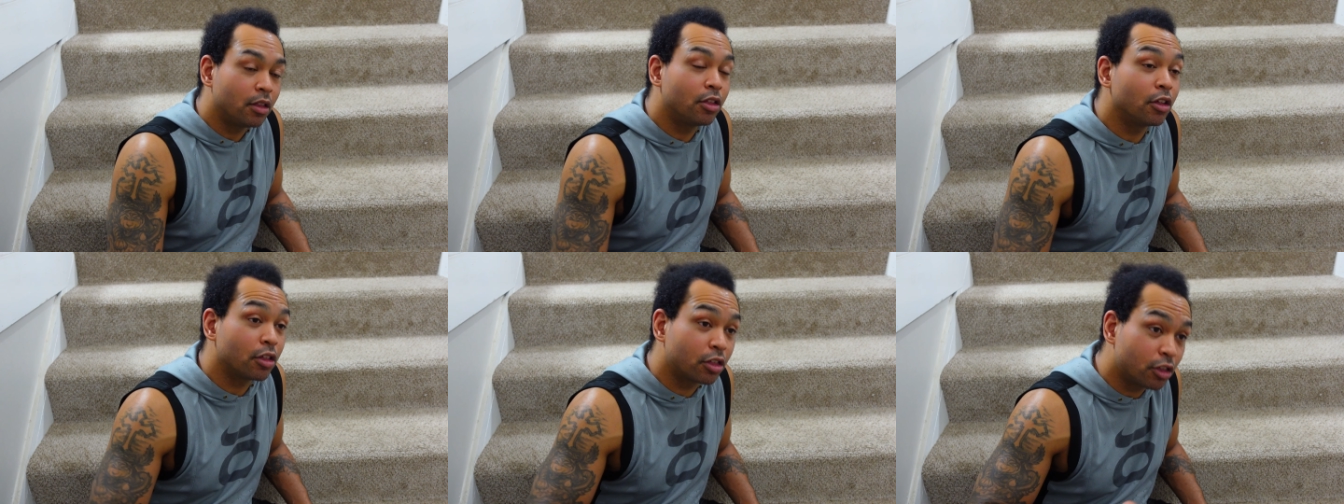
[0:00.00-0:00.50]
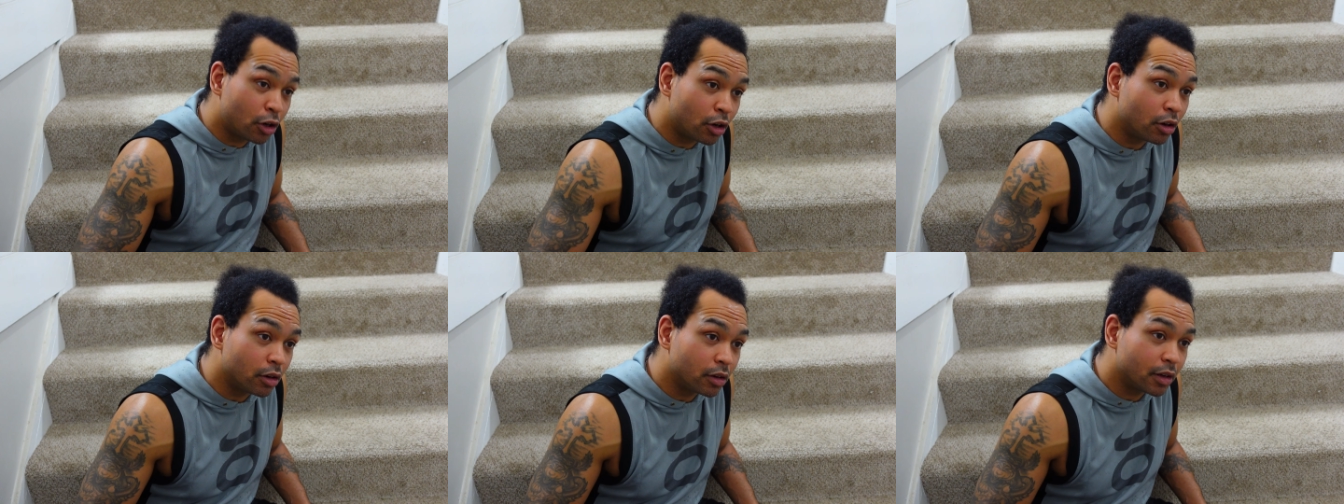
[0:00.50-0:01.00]
The
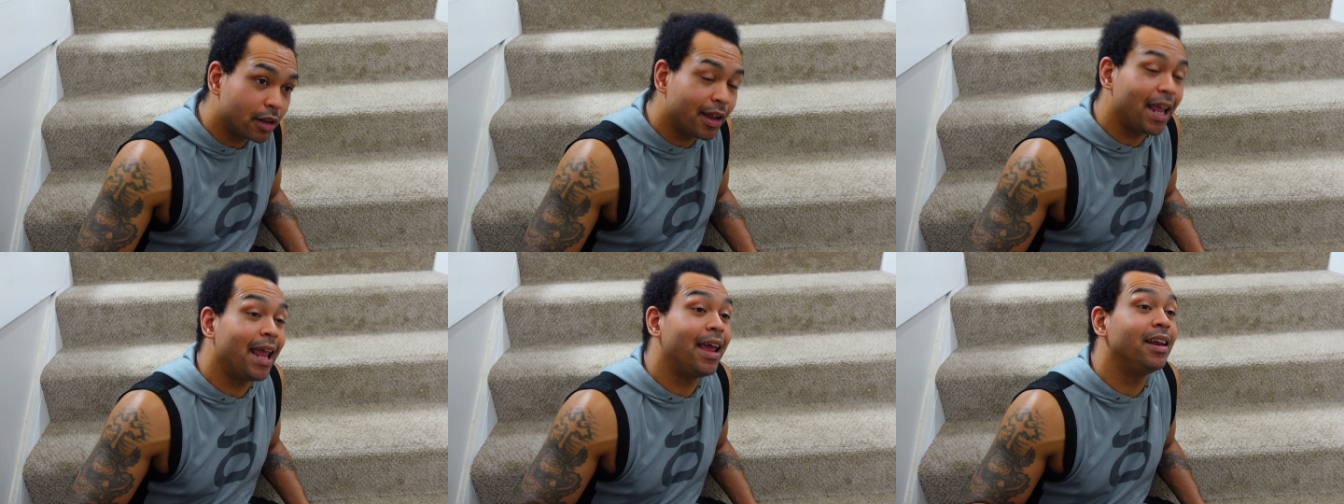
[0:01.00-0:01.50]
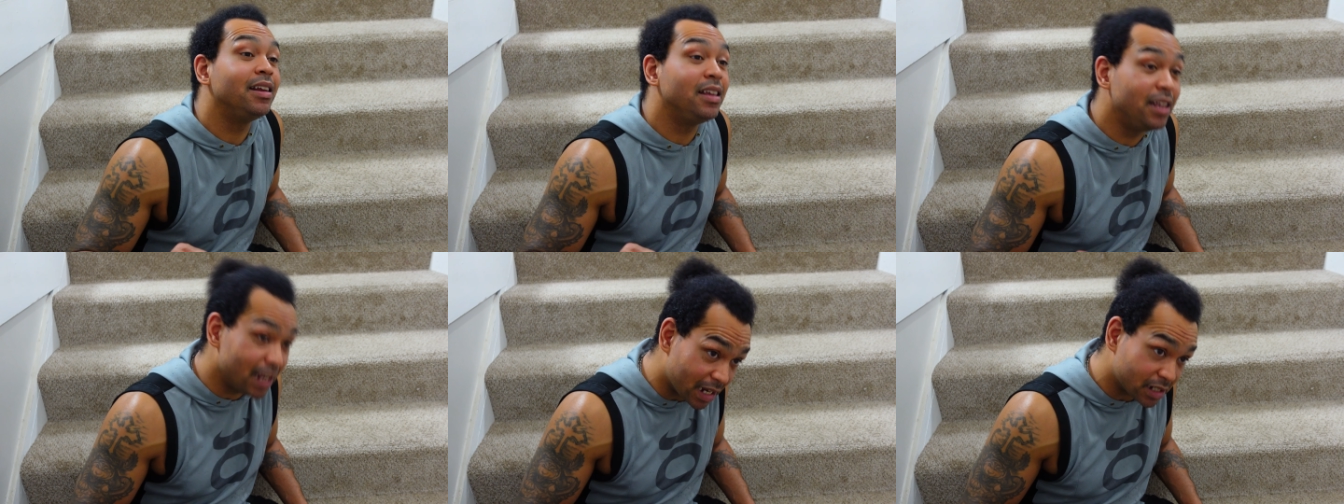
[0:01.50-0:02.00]
third, and
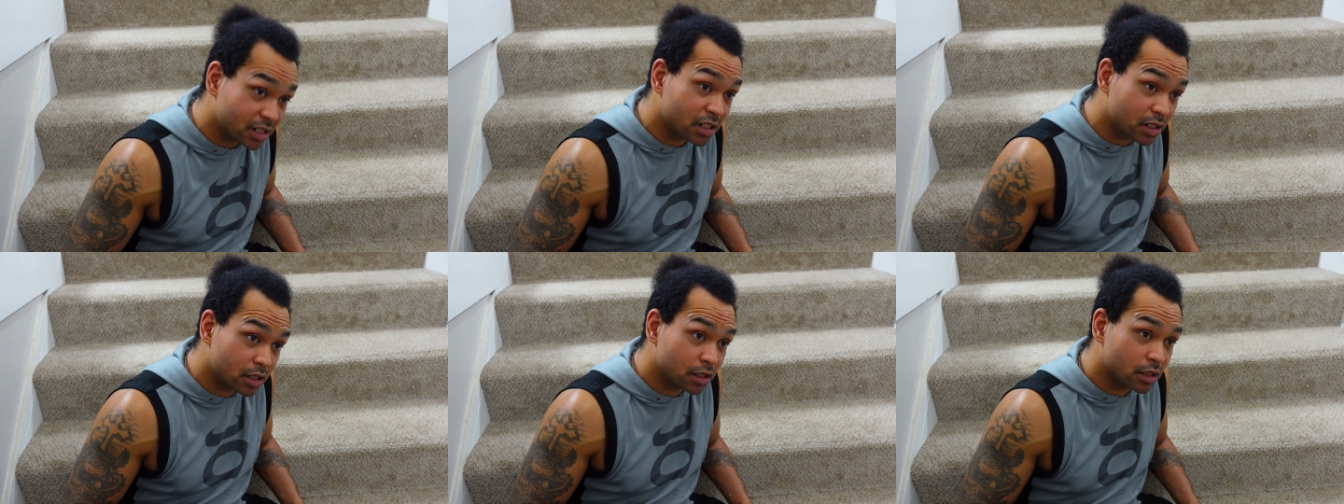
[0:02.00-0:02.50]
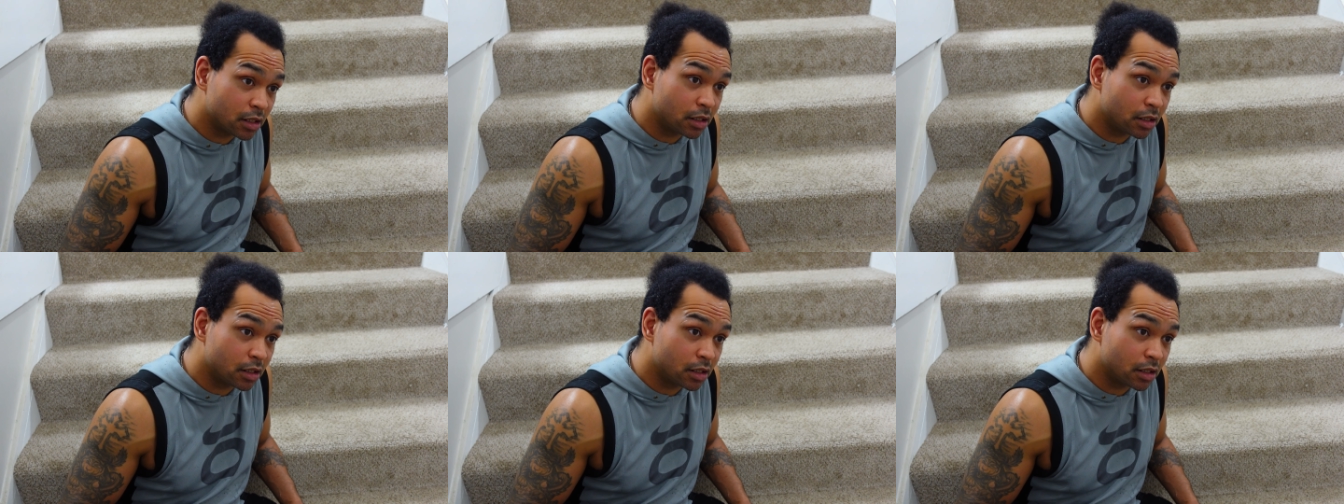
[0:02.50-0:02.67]
yes.